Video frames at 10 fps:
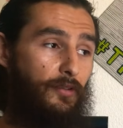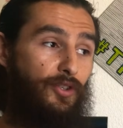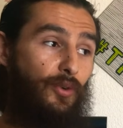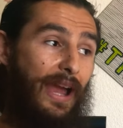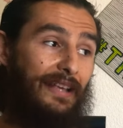
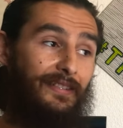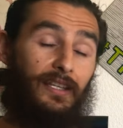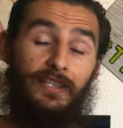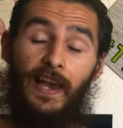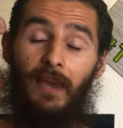
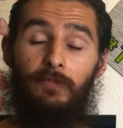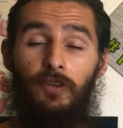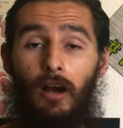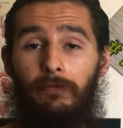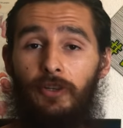drastic times
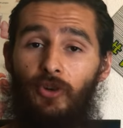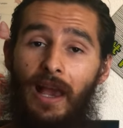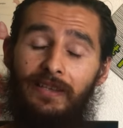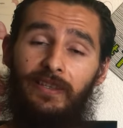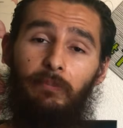call for
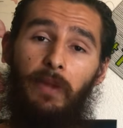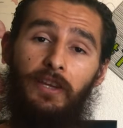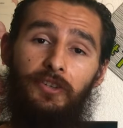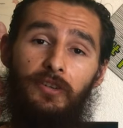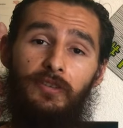drastic
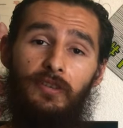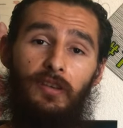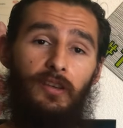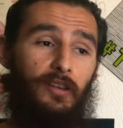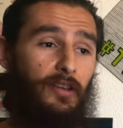measures.
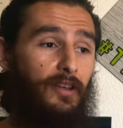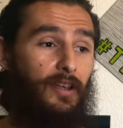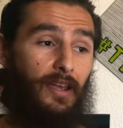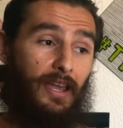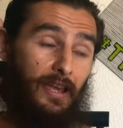
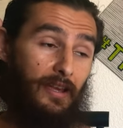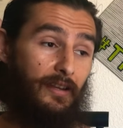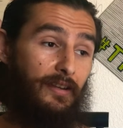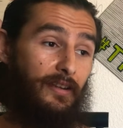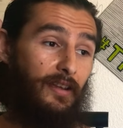
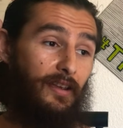And